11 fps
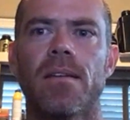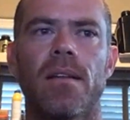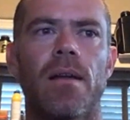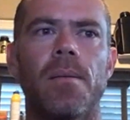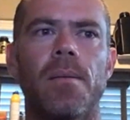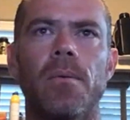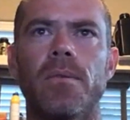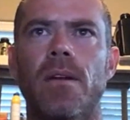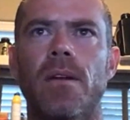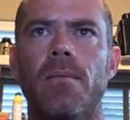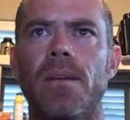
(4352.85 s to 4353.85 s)
A lot of people will
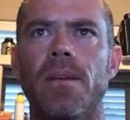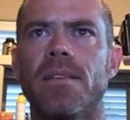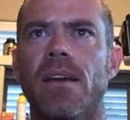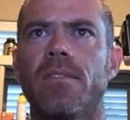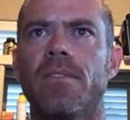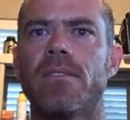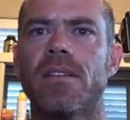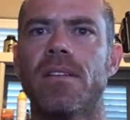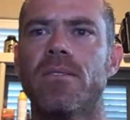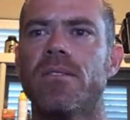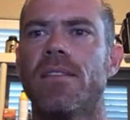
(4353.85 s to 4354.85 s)
start missing after
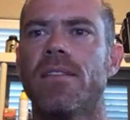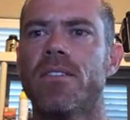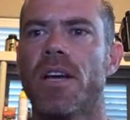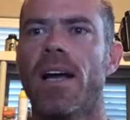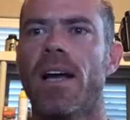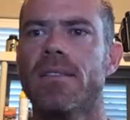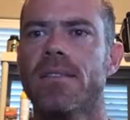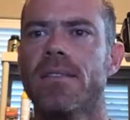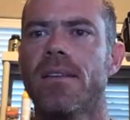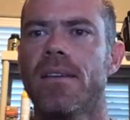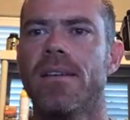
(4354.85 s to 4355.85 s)
6 or 7
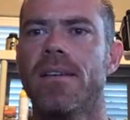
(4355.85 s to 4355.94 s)
shots.